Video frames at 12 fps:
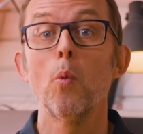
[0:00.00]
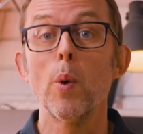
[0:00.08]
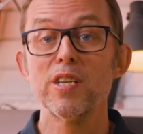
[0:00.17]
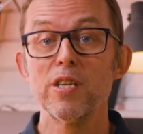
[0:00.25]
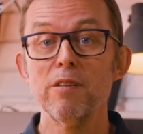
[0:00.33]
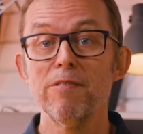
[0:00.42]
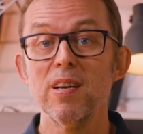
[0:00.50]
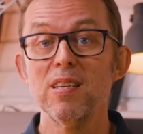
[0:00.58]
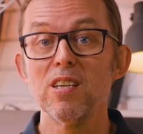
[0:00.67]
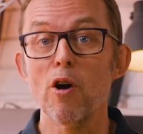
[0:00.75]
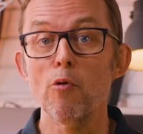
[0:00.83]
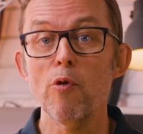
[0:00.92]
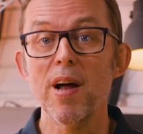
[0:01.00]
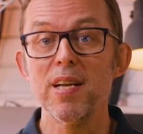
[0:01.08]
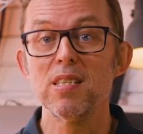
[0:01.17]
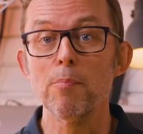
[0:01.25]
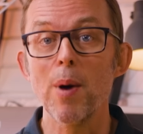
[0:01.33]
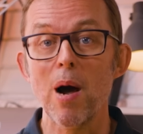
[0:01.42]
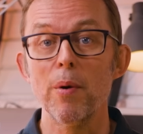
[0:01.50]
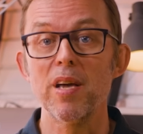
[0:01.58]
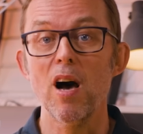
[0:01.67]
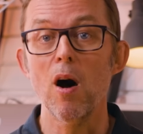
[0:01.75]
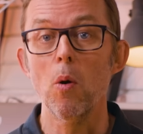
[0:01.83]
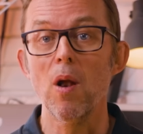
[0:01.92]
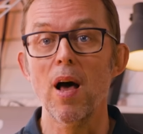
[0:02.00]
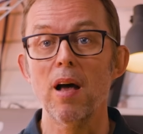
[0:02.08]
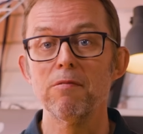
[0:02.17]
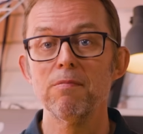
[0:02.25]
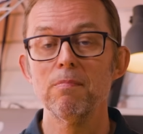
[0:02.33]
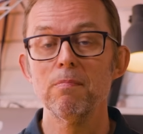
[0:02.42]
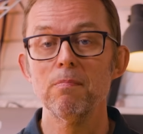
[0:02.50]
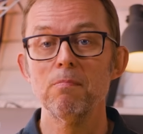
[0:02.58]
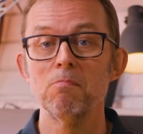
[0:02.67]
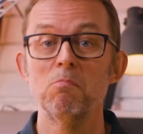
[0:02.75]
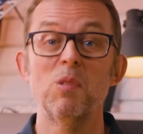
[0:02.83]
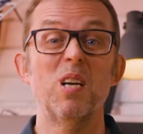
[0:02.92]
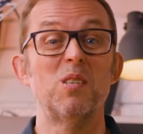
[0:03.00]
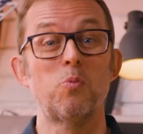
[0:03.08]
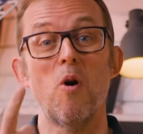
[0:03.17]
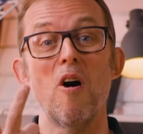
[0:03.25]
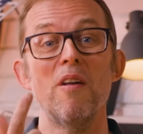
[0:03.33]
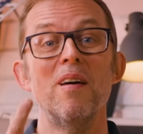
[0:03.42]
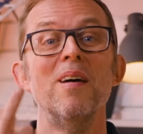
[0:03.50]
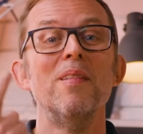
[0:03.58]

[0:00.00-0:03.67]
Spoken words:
which EVs are ready to power your whole life? There's one,